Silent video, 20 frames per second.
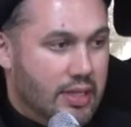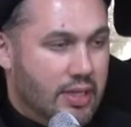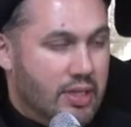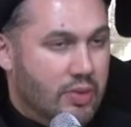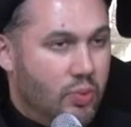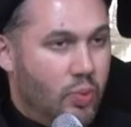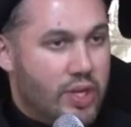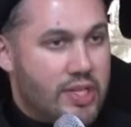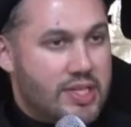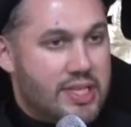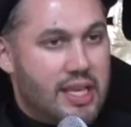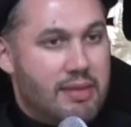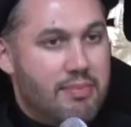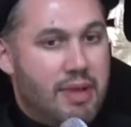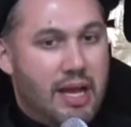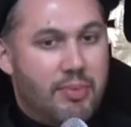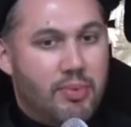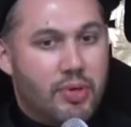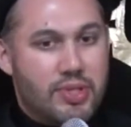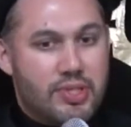What does
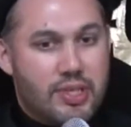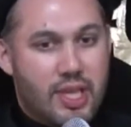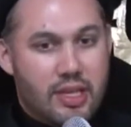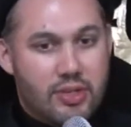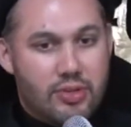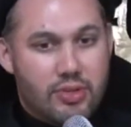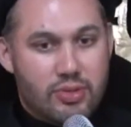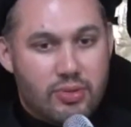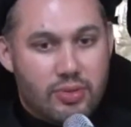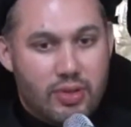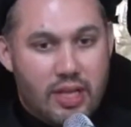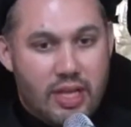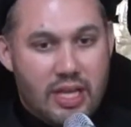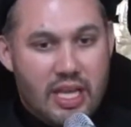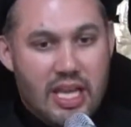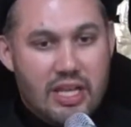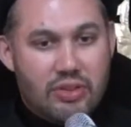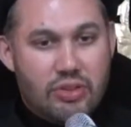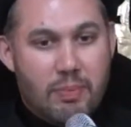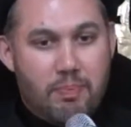Imam Hussein do?
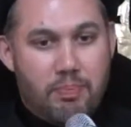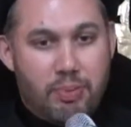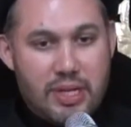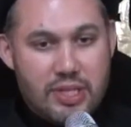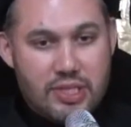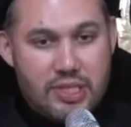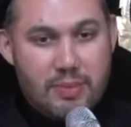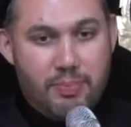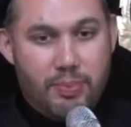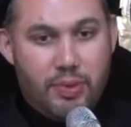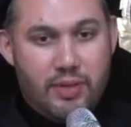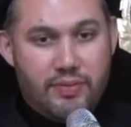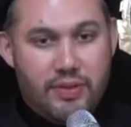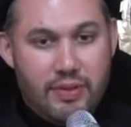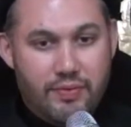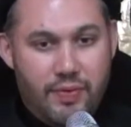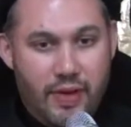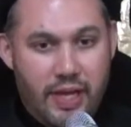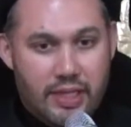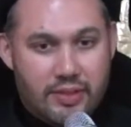In the principle of the
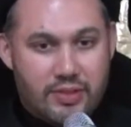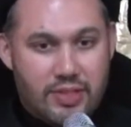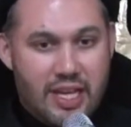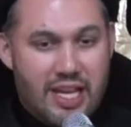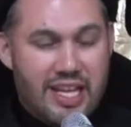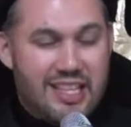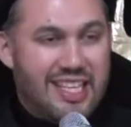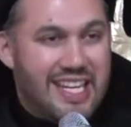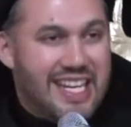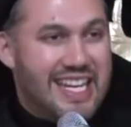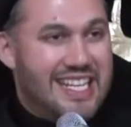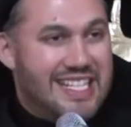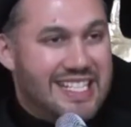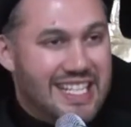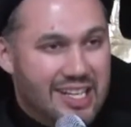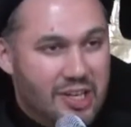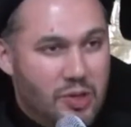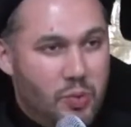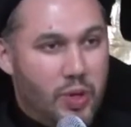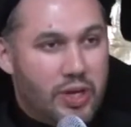fact that he
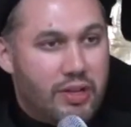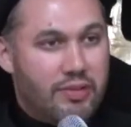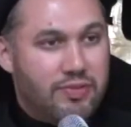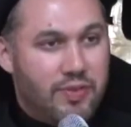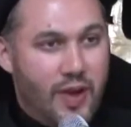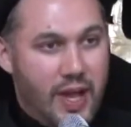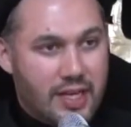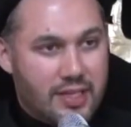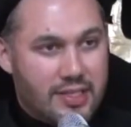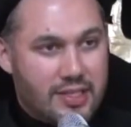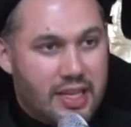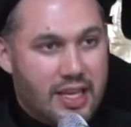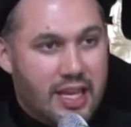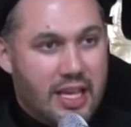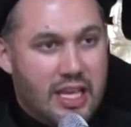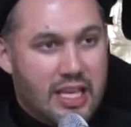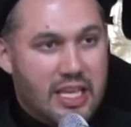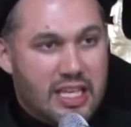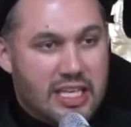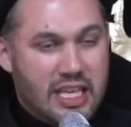didn't want to fight,
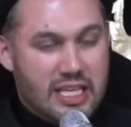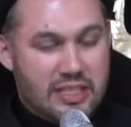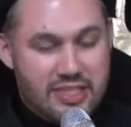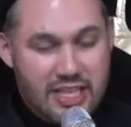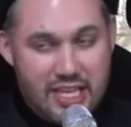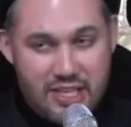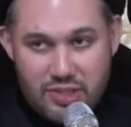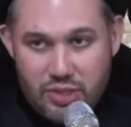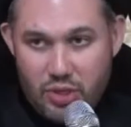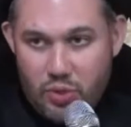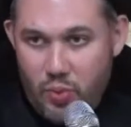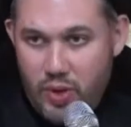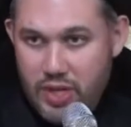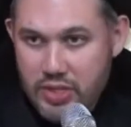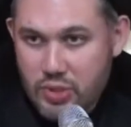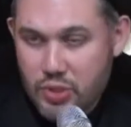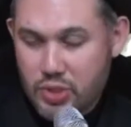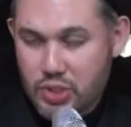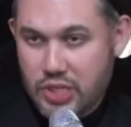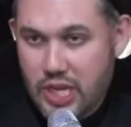he says to one,
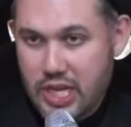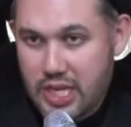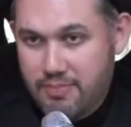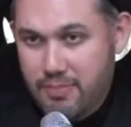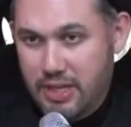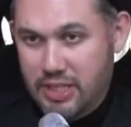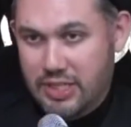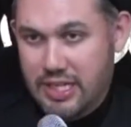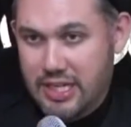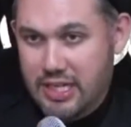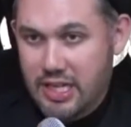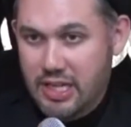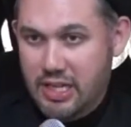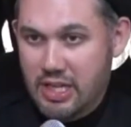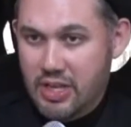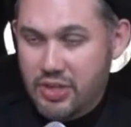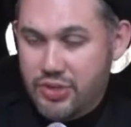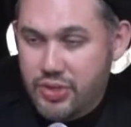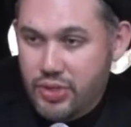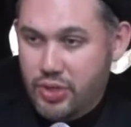you stay in Medina,
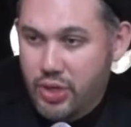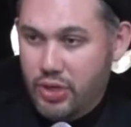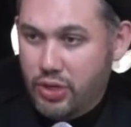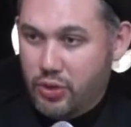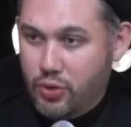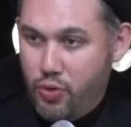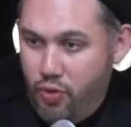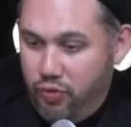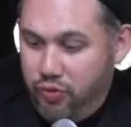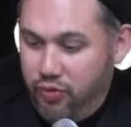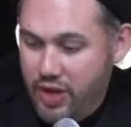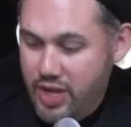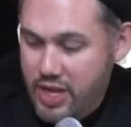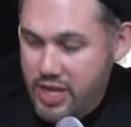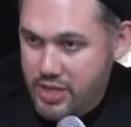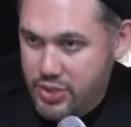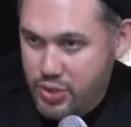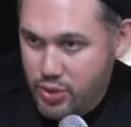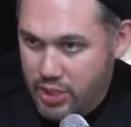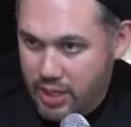you go to Kufa,
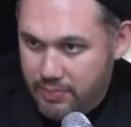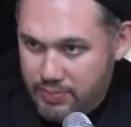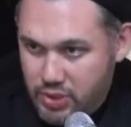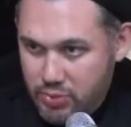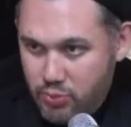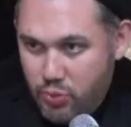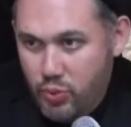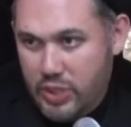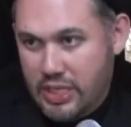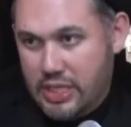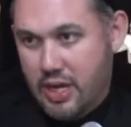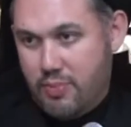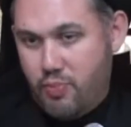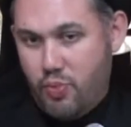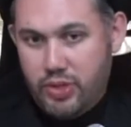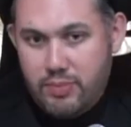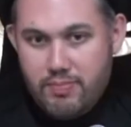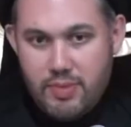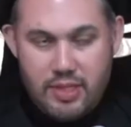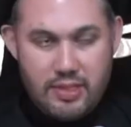you come to we come
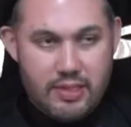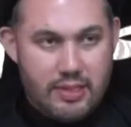with me.